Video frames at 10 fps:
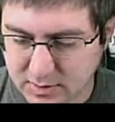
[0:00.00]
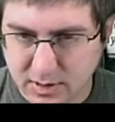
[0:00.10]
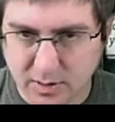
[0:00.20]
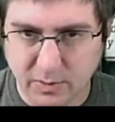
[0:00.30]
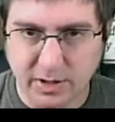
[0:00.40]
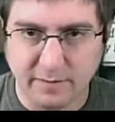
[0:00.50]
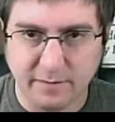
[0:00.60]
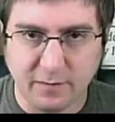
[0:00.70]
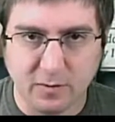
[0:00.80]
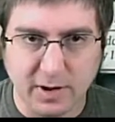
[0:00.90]
and we have
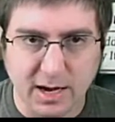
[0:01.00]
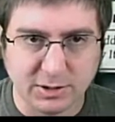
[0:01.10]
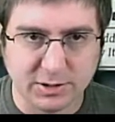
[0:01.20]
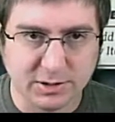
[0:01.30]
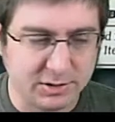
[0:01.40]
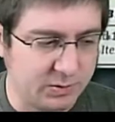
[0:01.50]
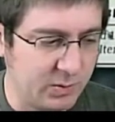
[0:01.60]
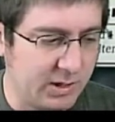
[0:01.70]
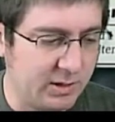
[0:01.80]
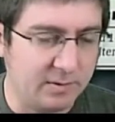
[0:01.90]
4 actions as
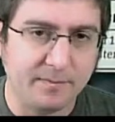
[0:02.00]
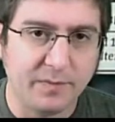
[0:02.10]
well.